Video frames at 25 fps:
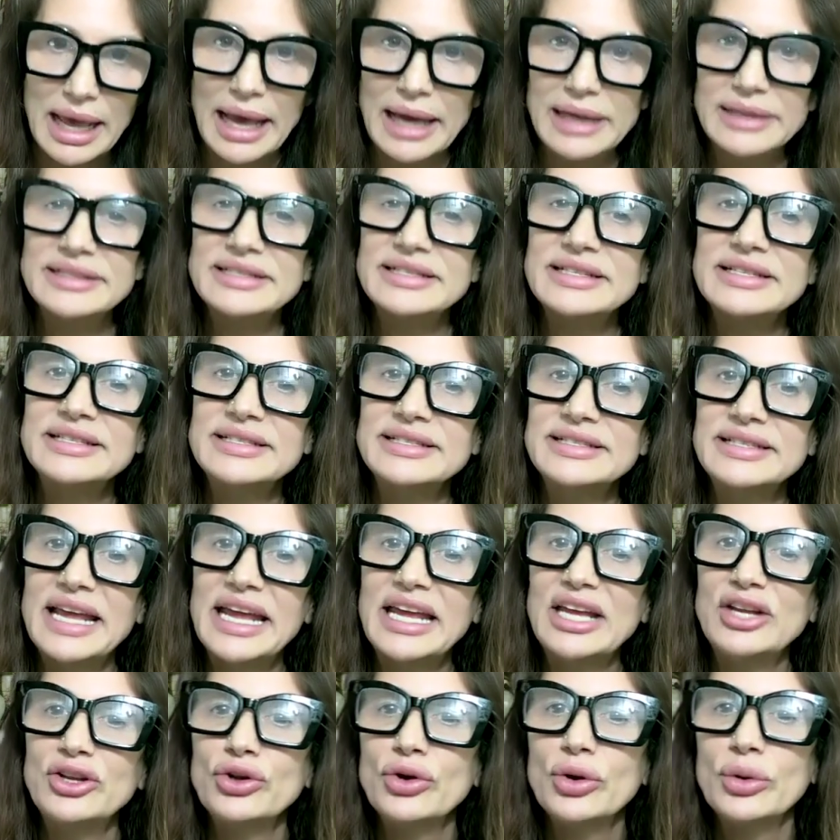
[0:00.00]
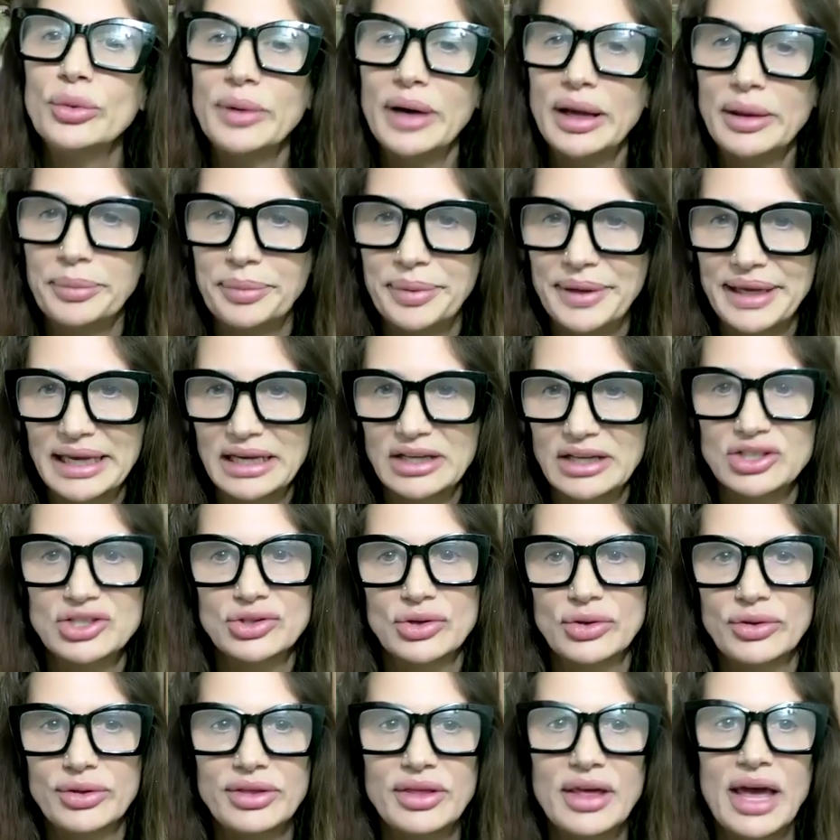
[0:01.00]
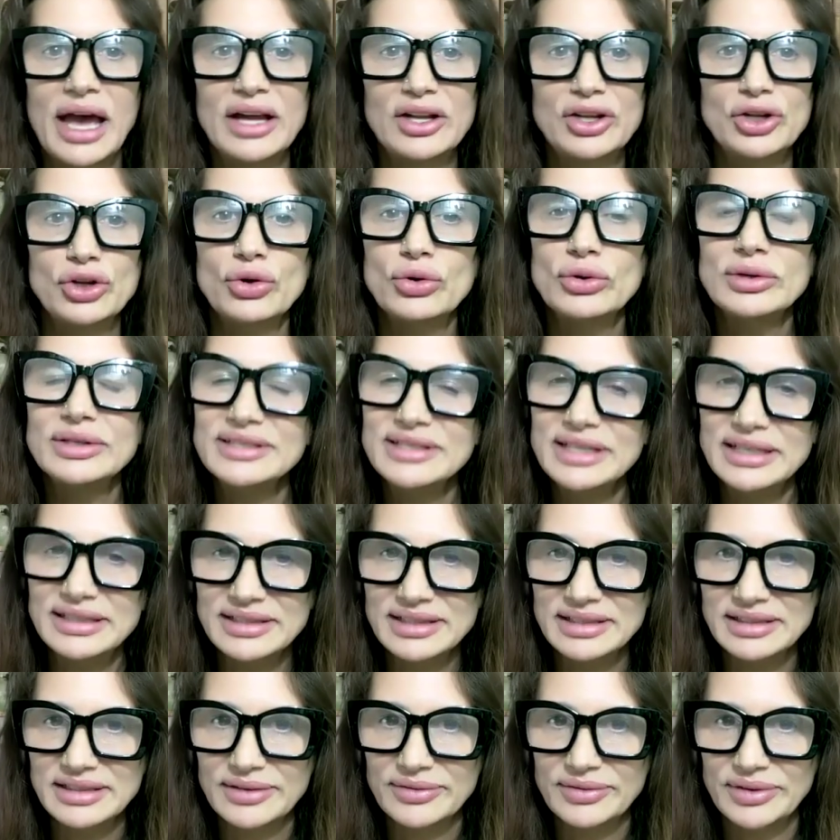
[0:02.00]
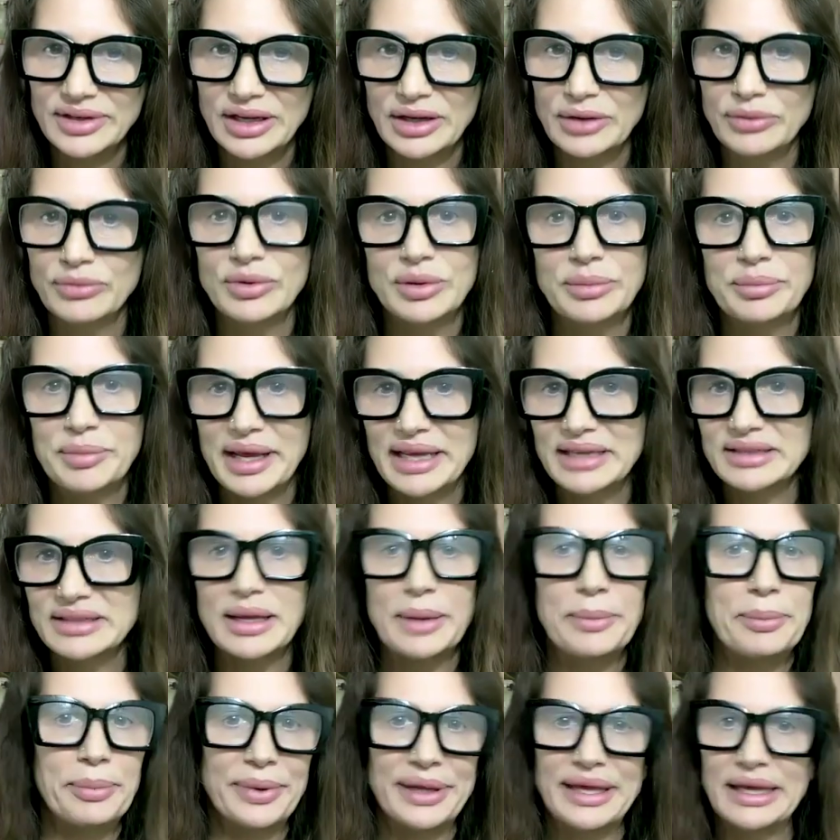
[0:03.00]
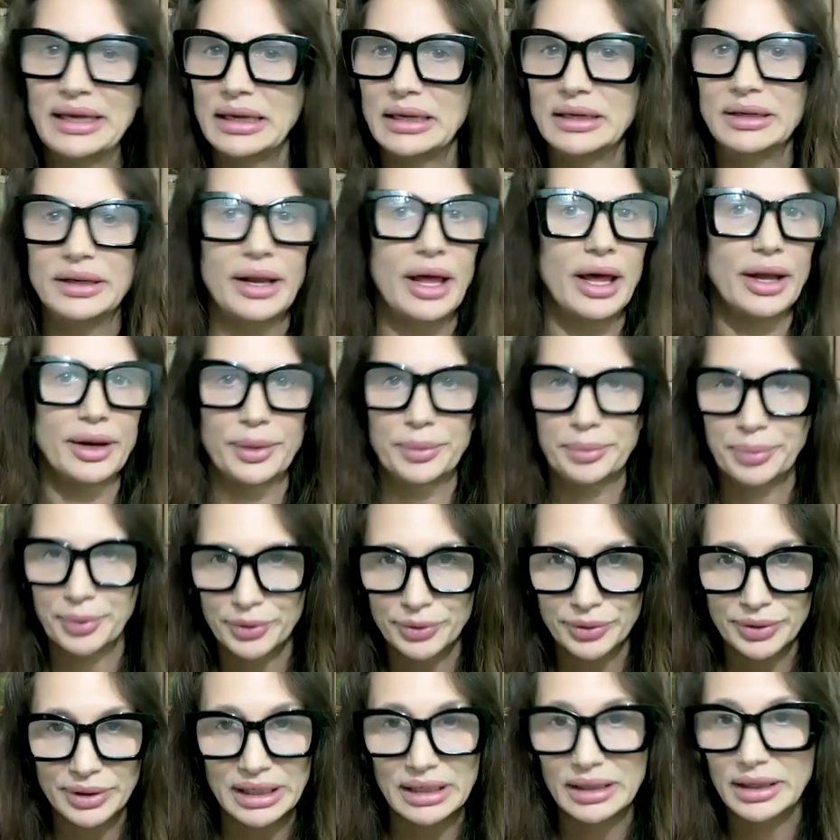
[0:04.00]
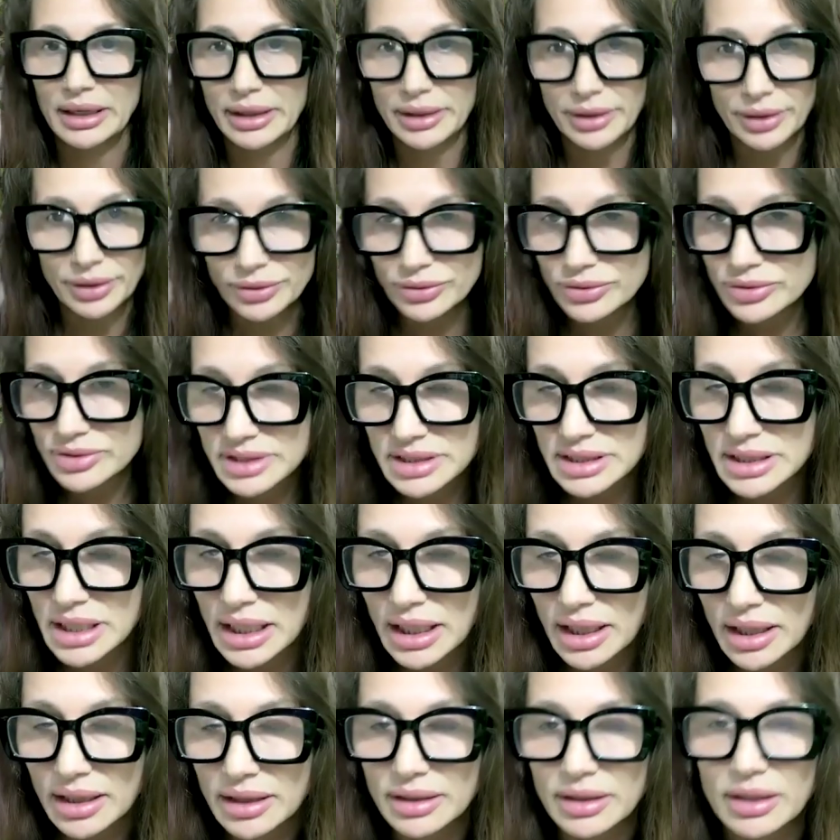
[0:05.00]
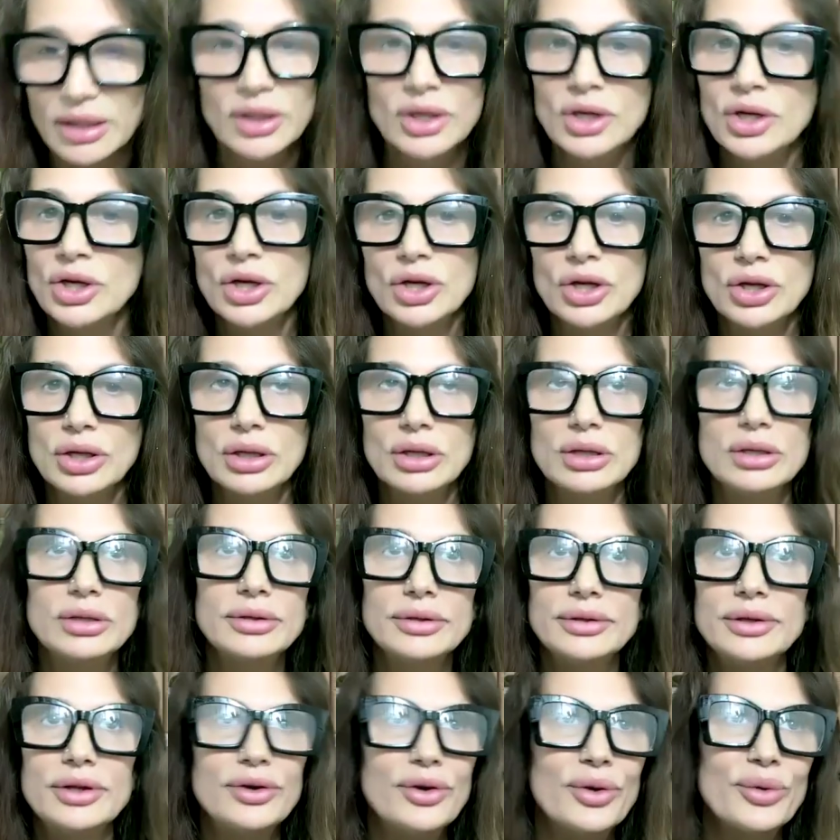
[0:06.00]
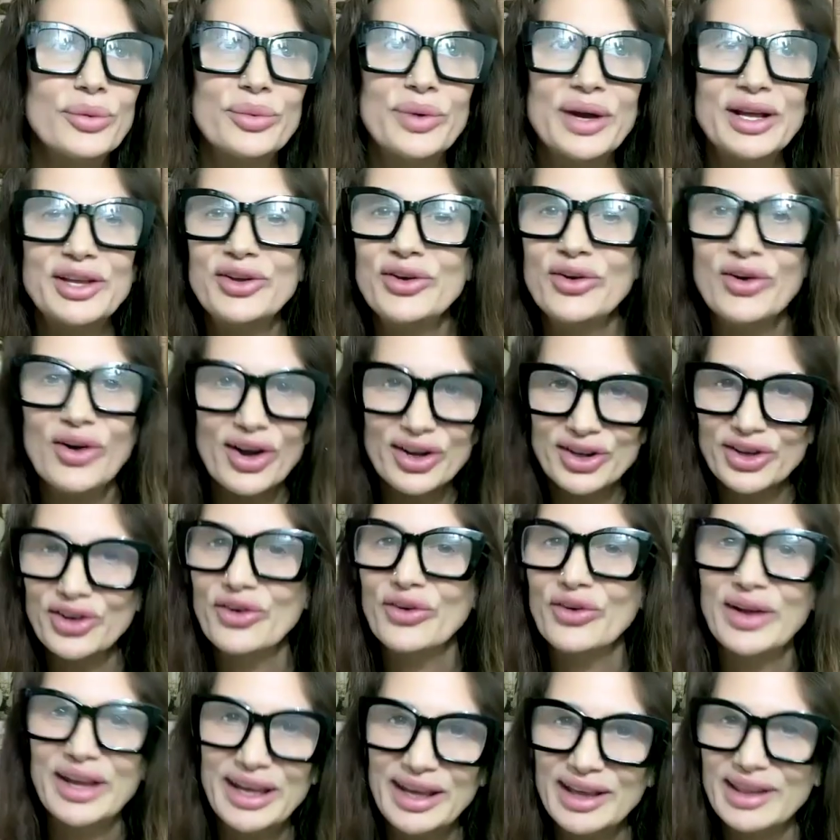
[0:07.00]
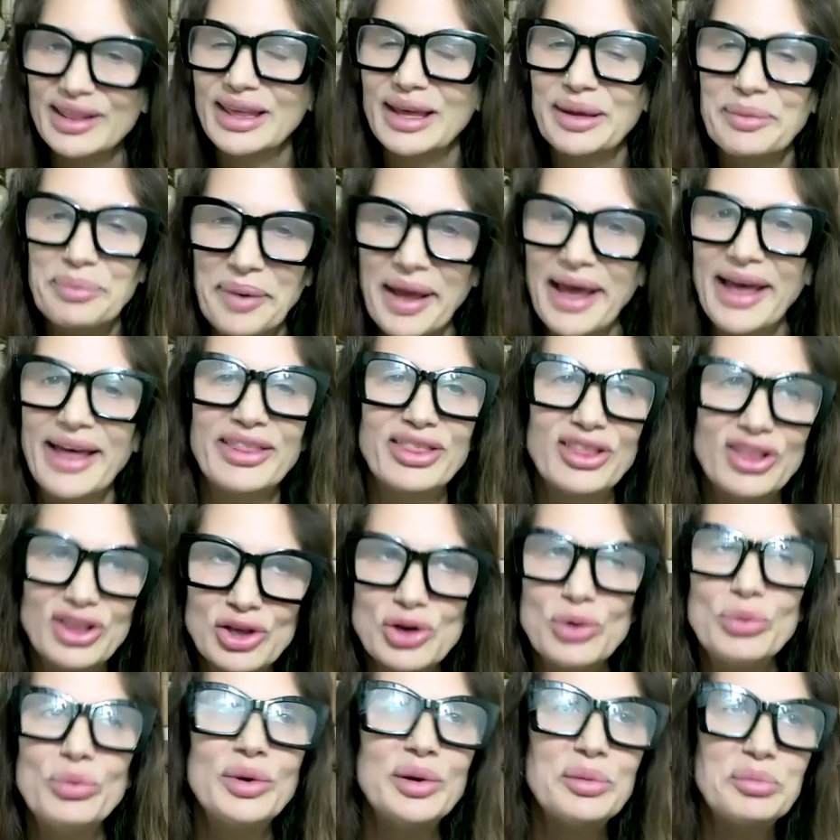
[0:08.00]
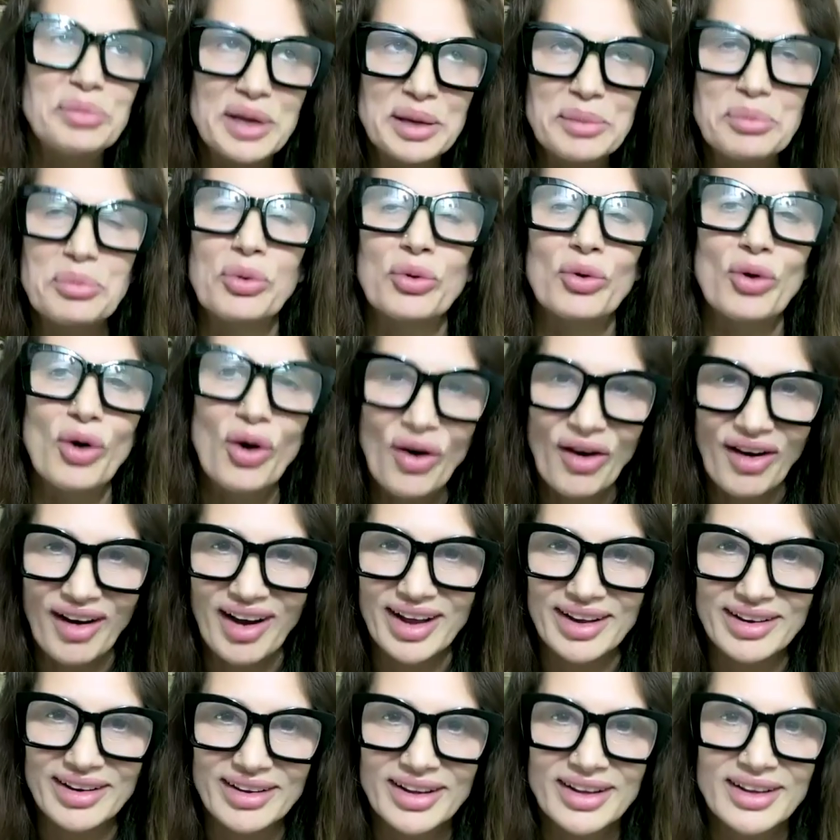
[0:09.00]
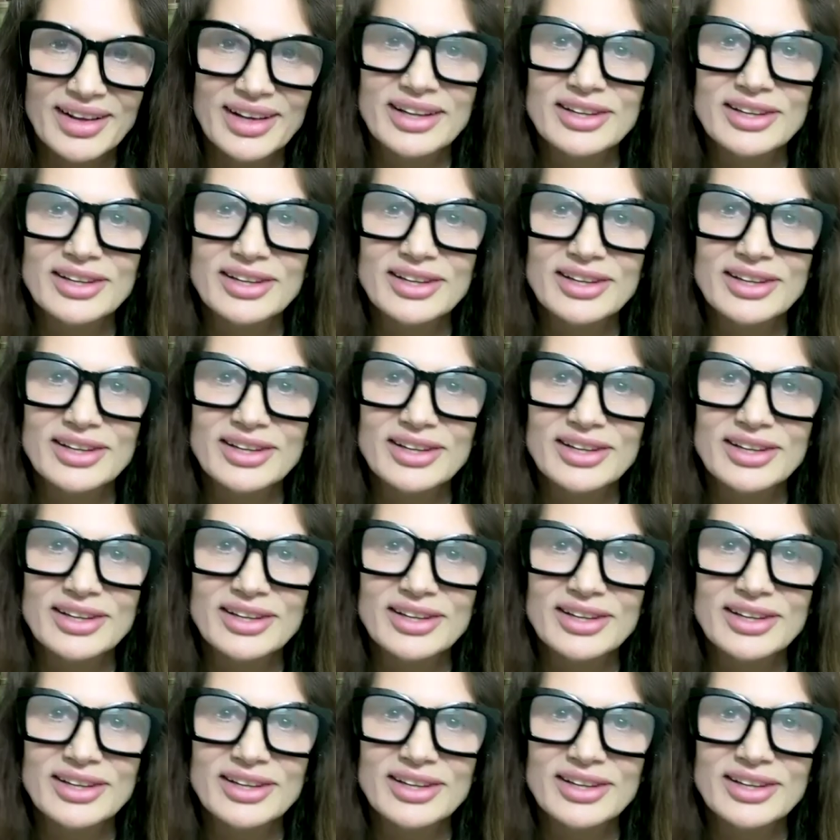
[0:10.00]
and sustain your well being so that your sensitivity remains a beacon, not a burden. And understand, when you're on your healing path, you will be brought